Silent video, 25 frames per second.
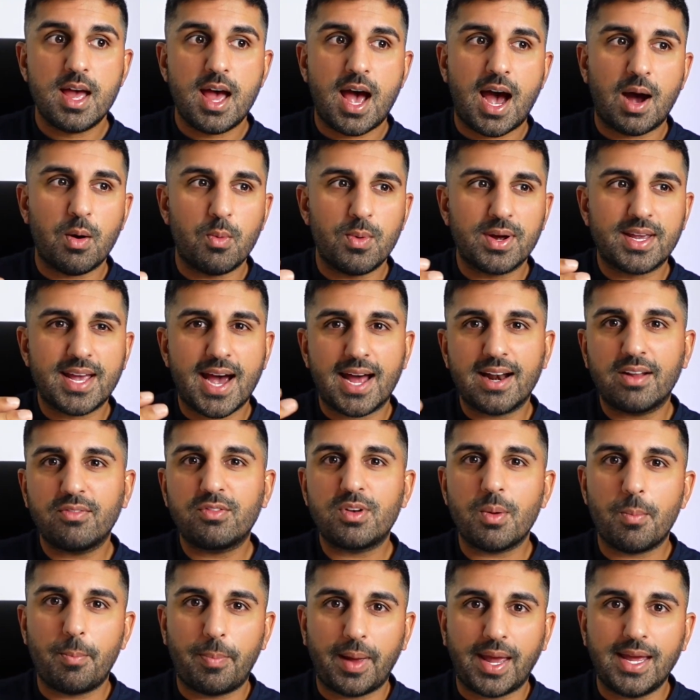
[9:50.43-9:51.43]
And we're kind of
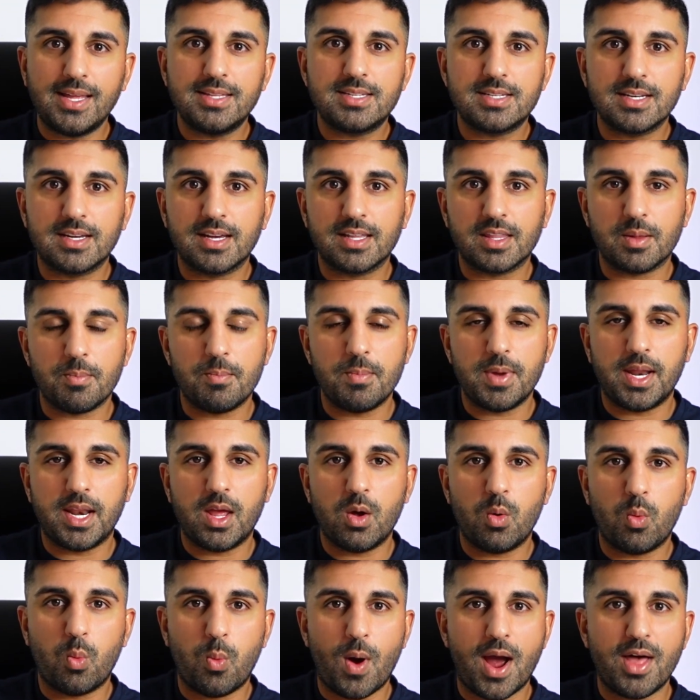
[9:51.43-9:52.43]
debating at the
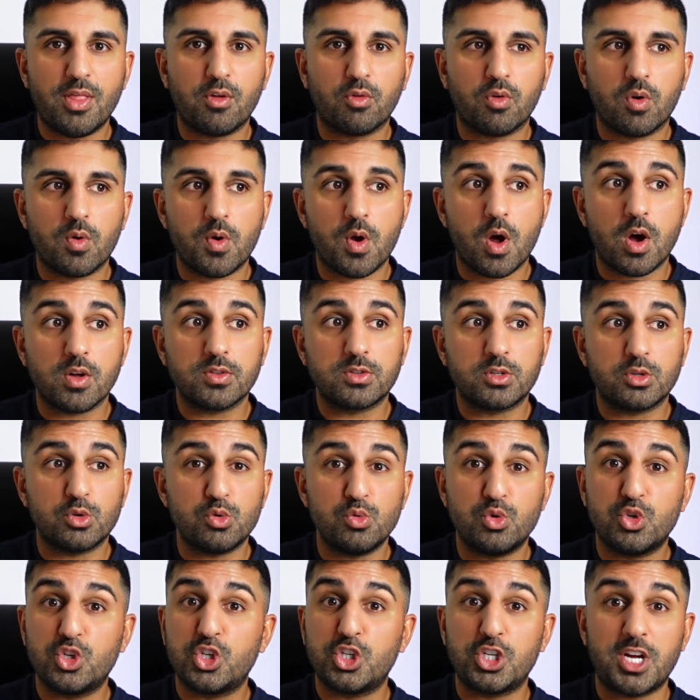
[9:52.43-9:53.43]
minute whether or not to
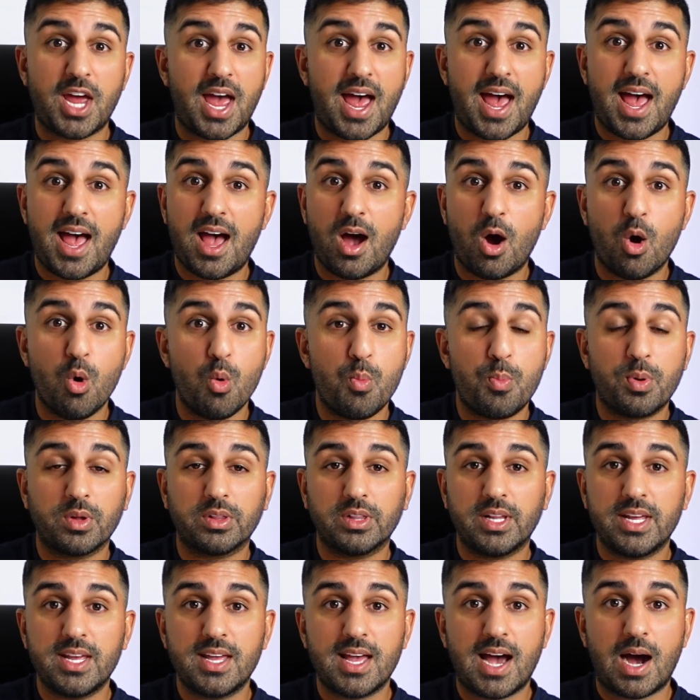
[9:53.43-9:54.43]
share
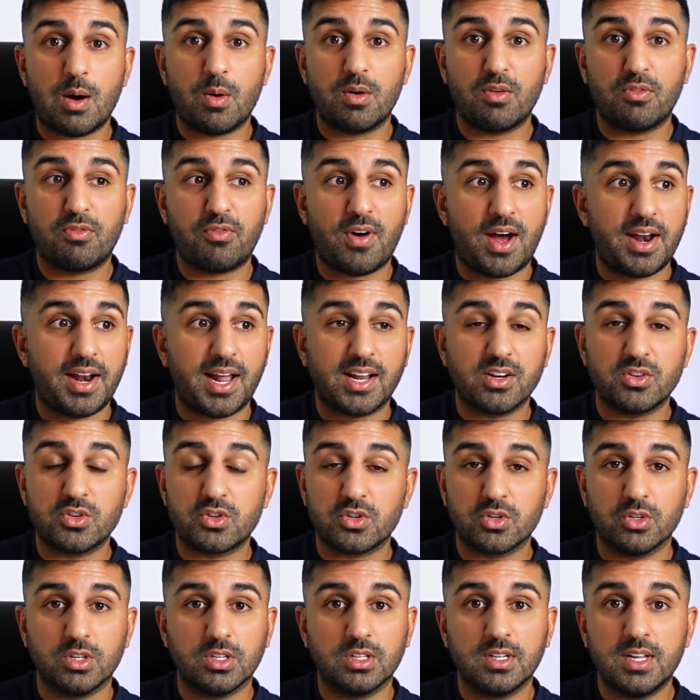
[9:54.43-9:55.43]
openly our
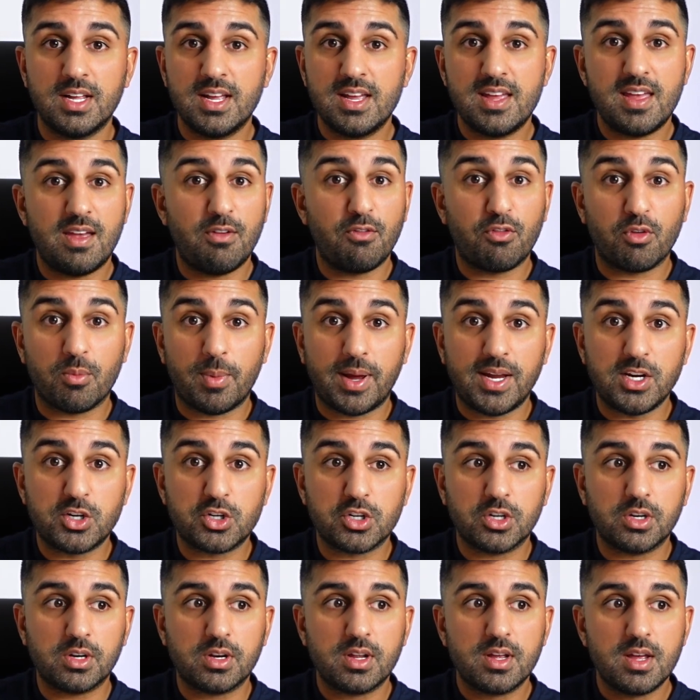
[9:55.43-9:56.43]
financial
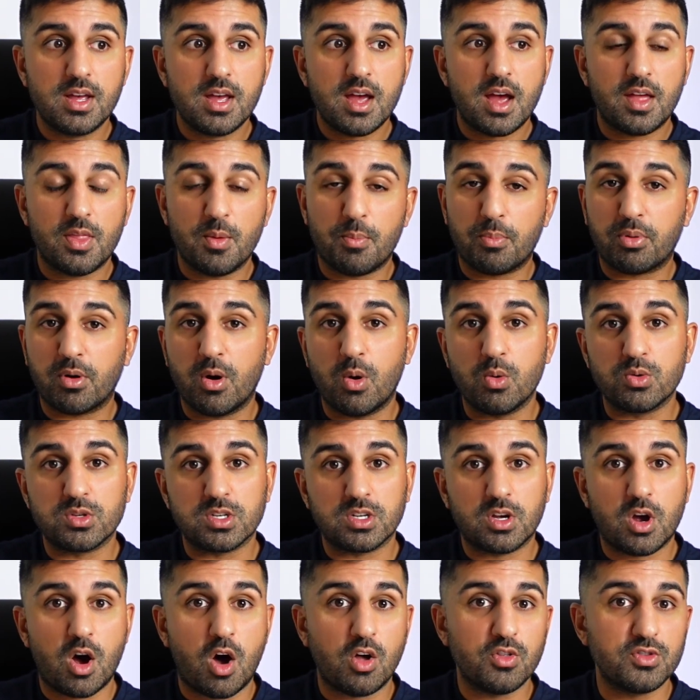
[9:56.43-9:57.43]
information, the pros and
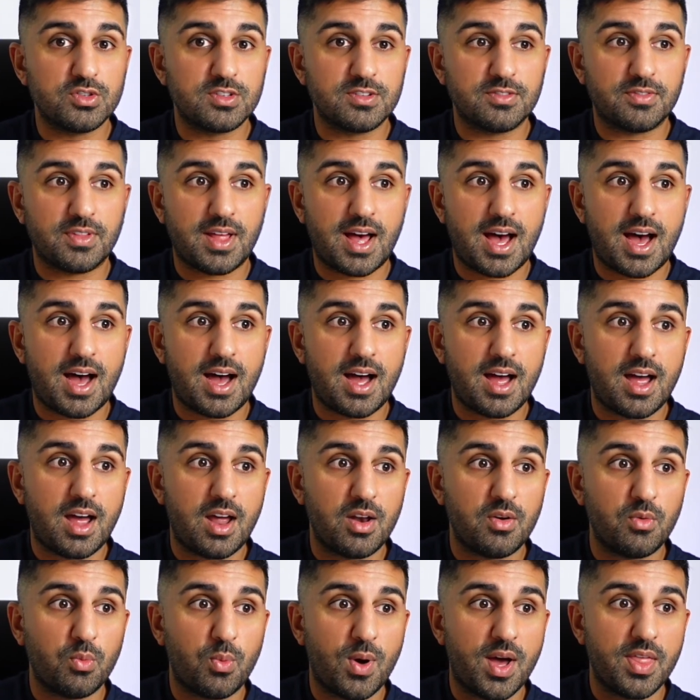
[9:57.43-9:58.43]
cons of that,
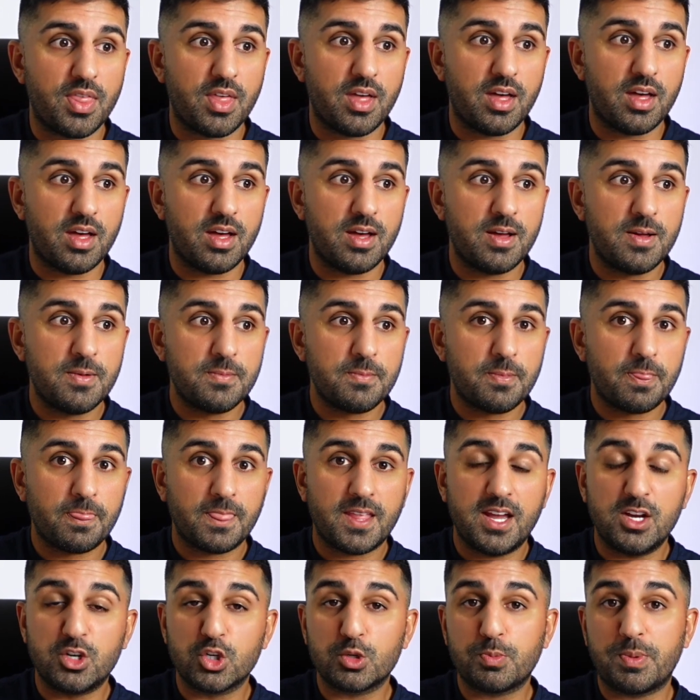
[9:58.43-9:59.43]
and whether
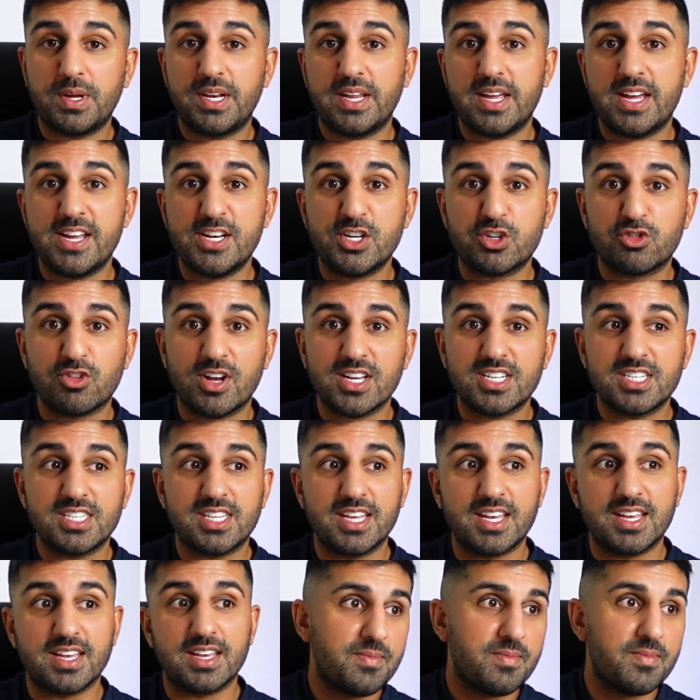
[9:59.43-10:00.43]
it just be an
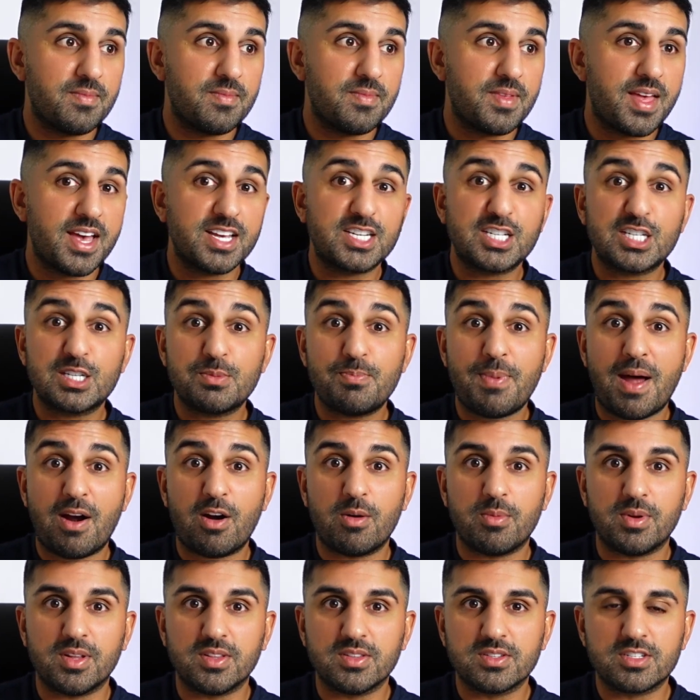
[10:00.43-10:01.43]
interesting
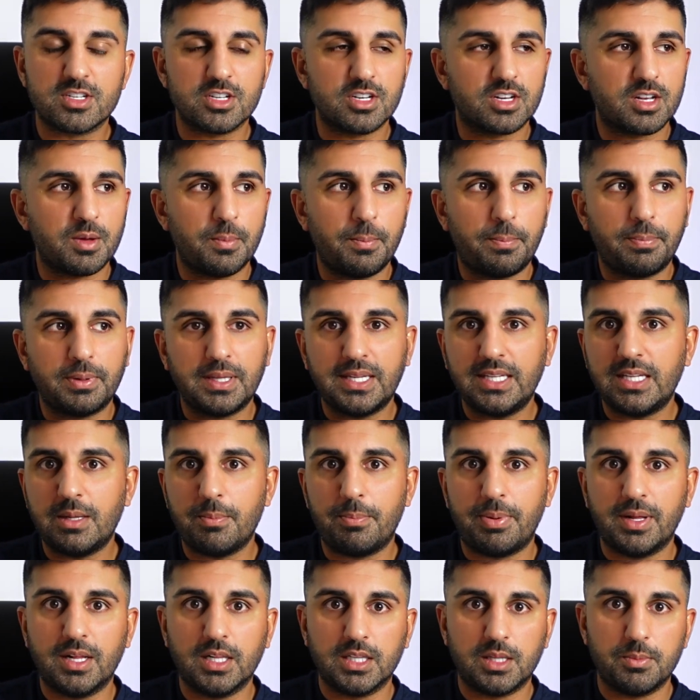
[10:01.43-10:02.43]
experiment to completely
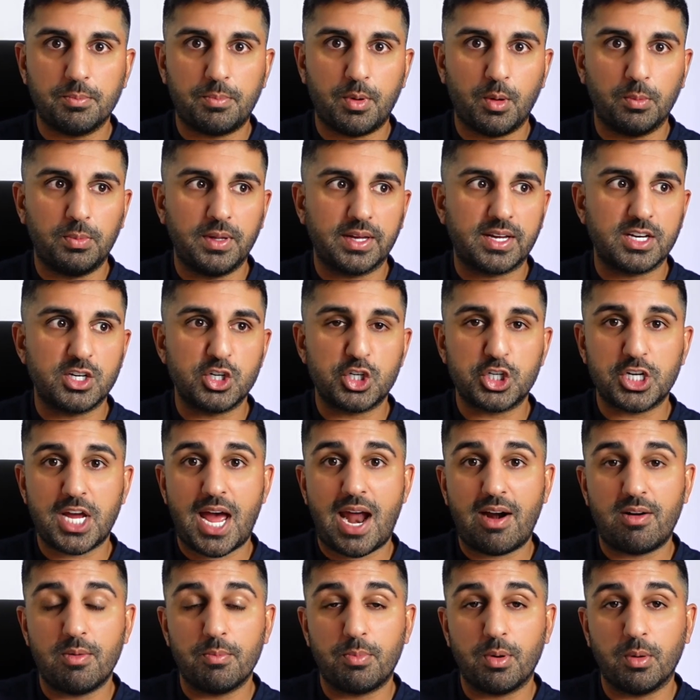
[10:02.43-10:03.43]
build in public and
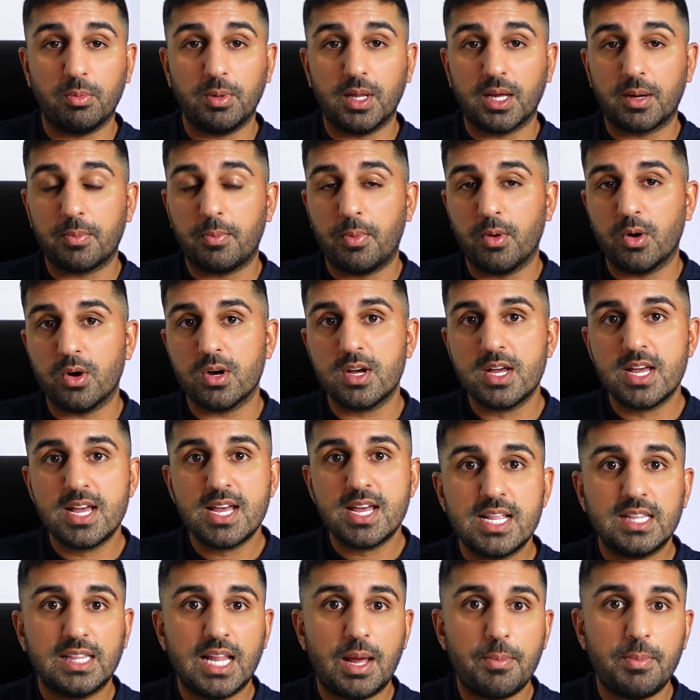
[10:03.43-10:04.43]
share in public. But
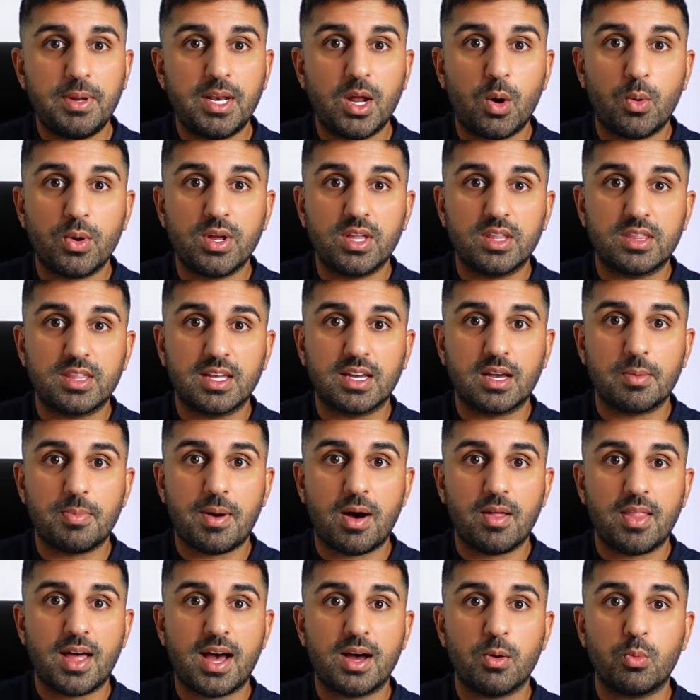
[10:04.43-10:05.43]
let me know what you think
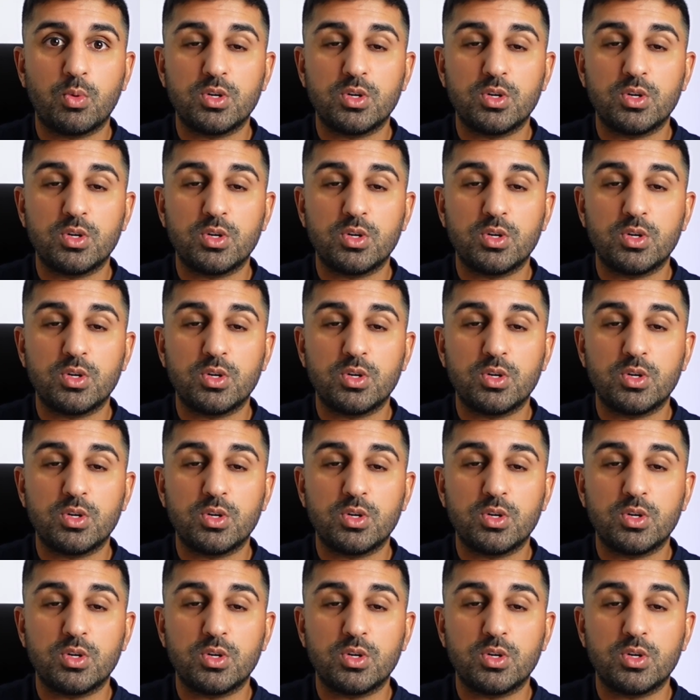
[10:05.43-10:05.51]
about that.